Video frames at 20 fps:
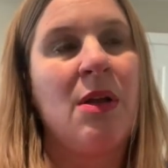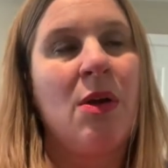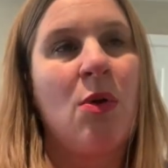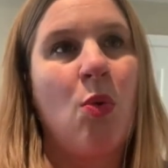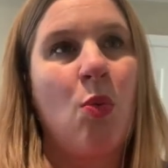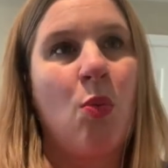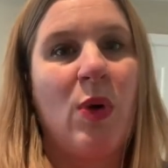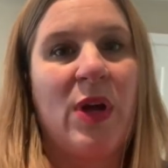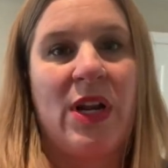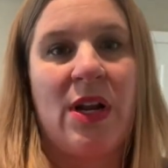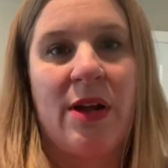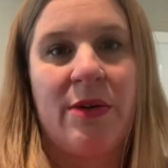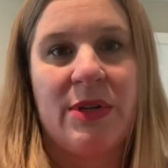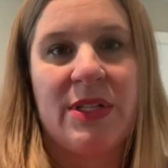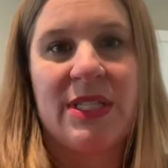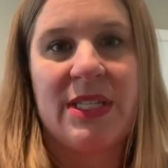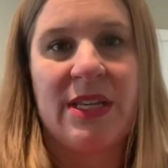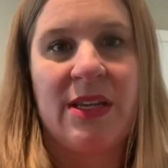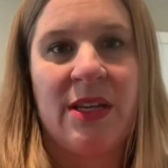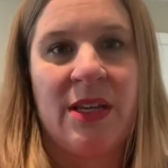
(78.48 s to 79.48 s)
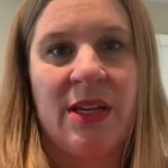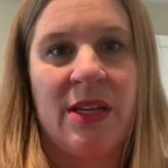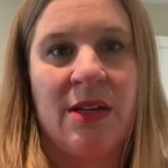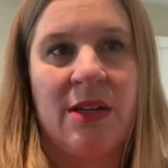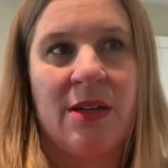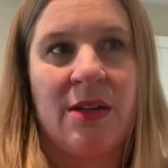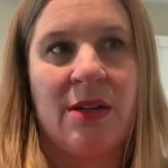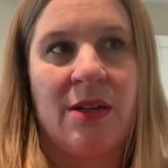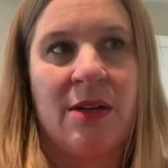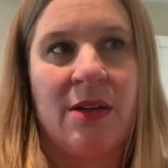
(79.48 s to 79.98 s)
When I was
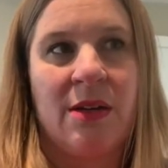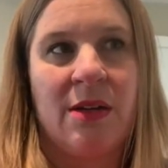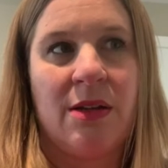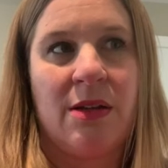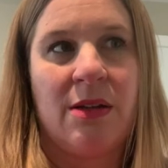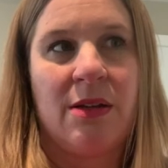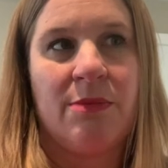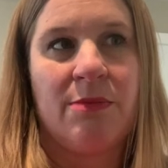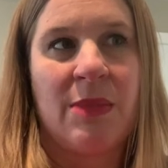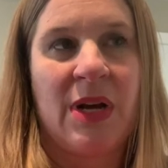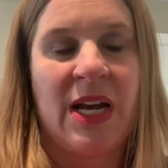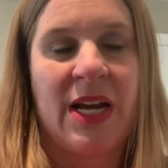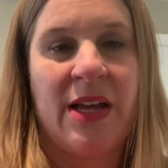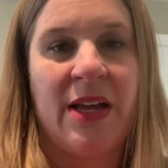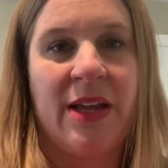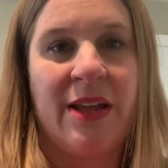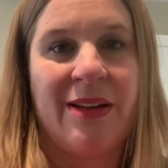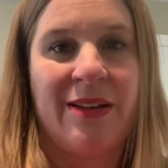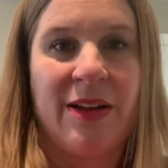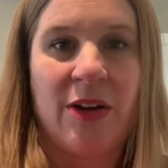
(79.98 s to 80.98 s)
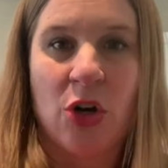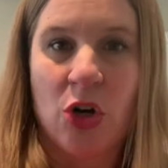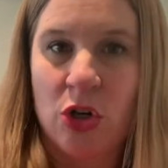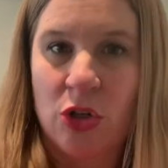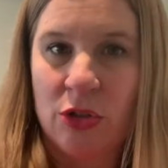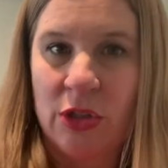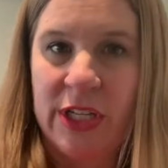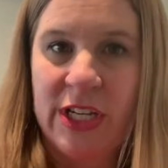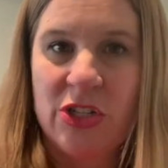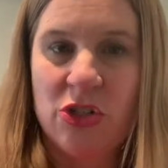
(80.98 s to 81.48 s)
in my
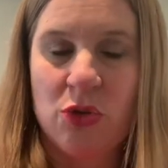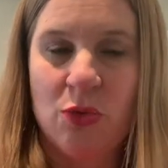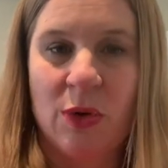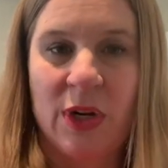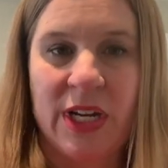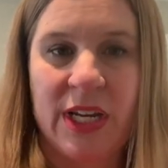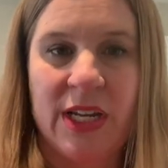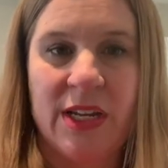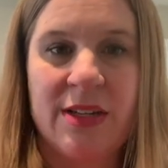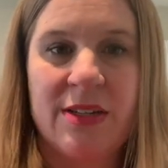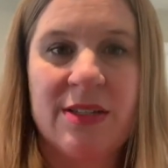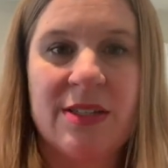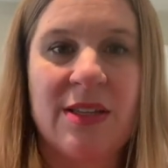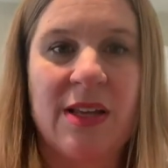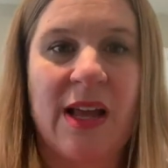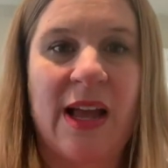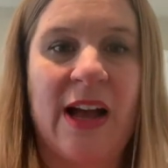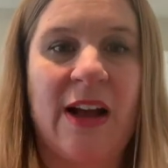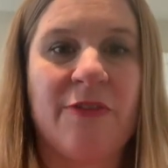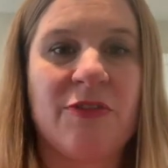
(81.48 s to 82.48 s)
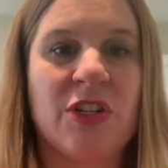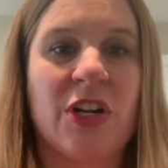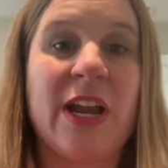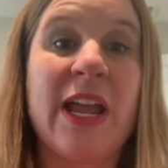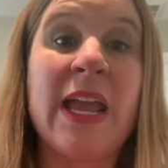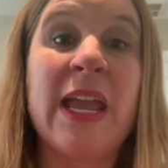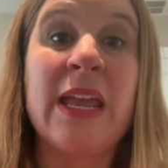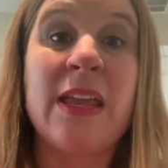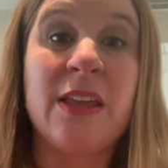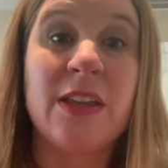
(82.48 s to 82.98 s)
early 20s, after
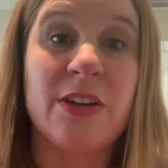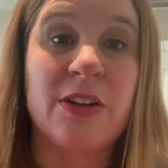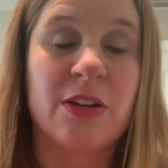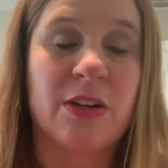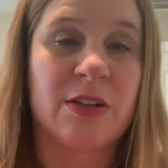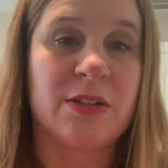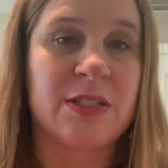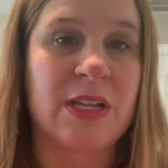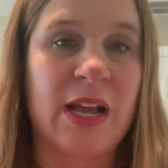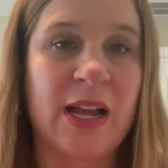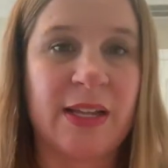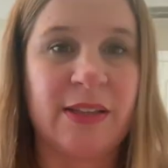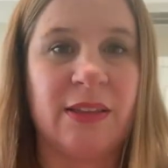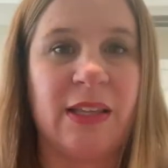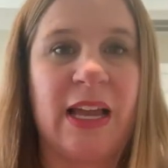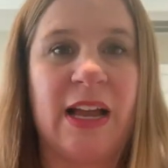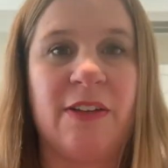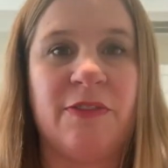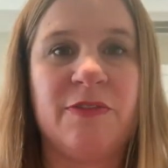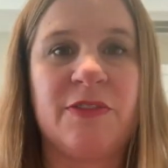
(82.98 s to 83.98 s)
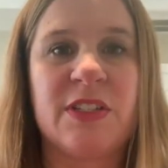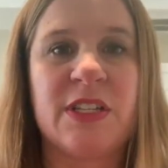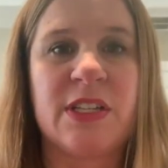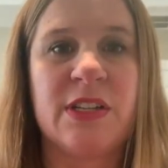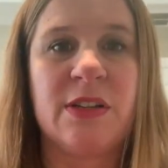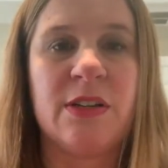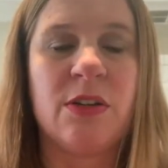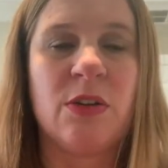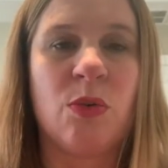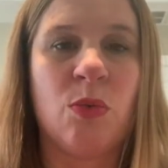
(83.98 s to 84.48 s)
8 years, I left
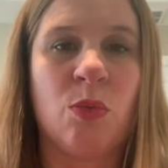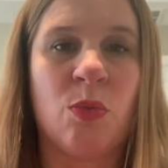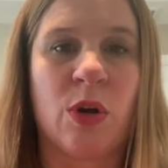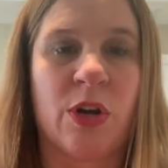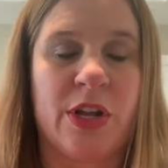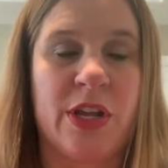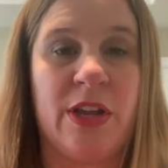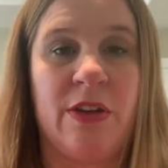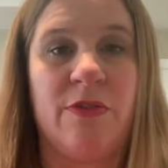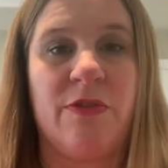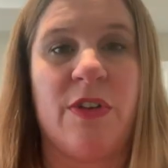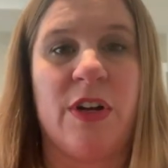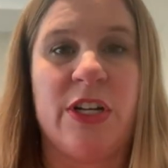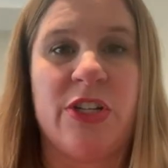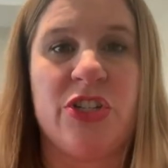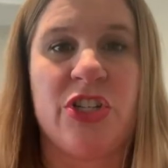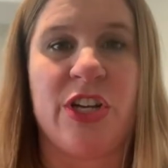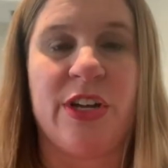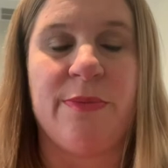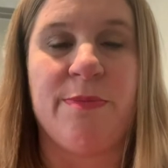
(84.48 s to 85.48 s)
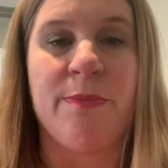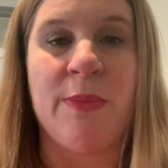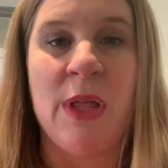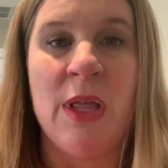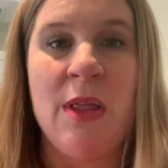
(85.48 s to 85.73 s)
working for a gym.